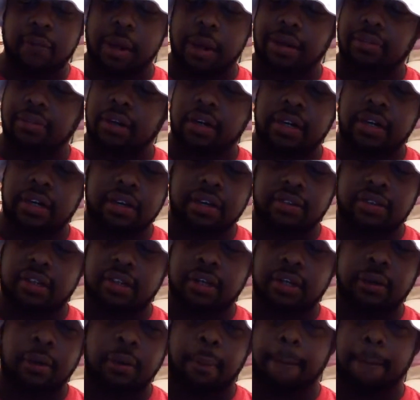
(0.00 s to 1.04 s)
But I started out
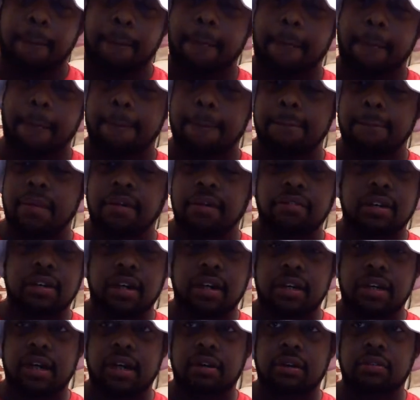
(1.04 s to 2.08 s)
slow. I
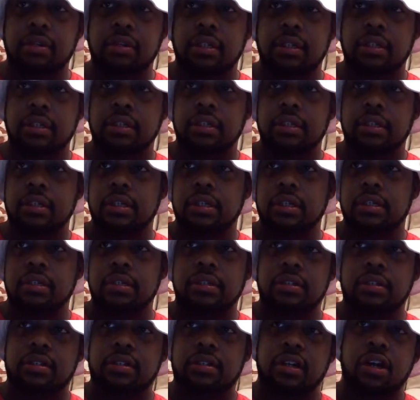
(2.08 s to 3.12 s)
started out
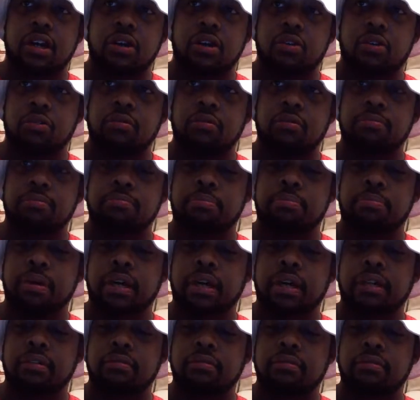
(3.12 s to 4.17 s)
slow,
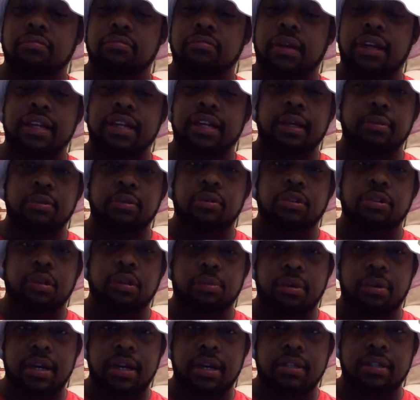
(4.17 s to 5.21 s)
but I kept doing the
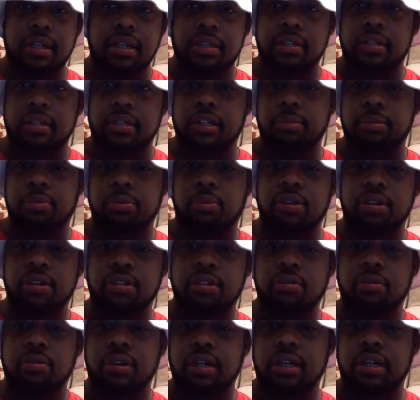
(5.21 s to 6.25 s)
process to the point
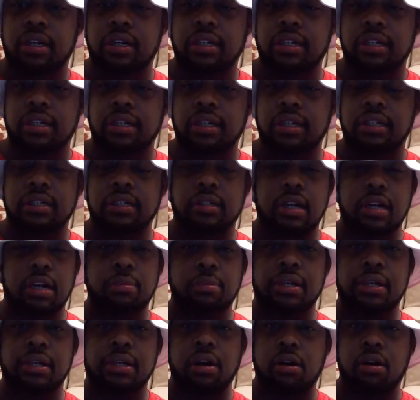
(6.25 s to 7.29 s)
to where it
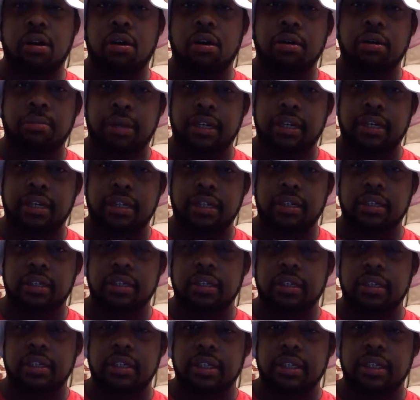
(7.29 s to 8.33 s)
started being automated,
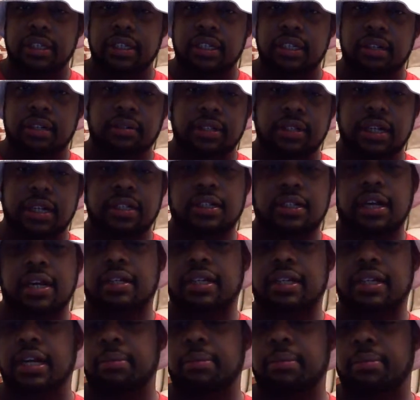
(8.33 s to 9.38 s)
different things
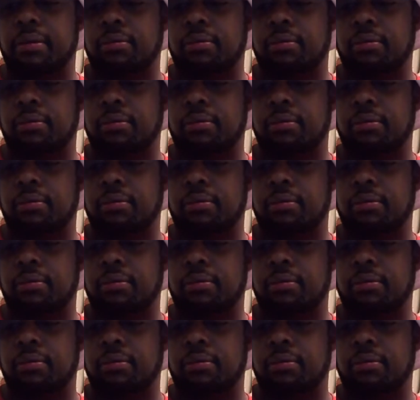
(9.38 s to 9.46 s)
like that.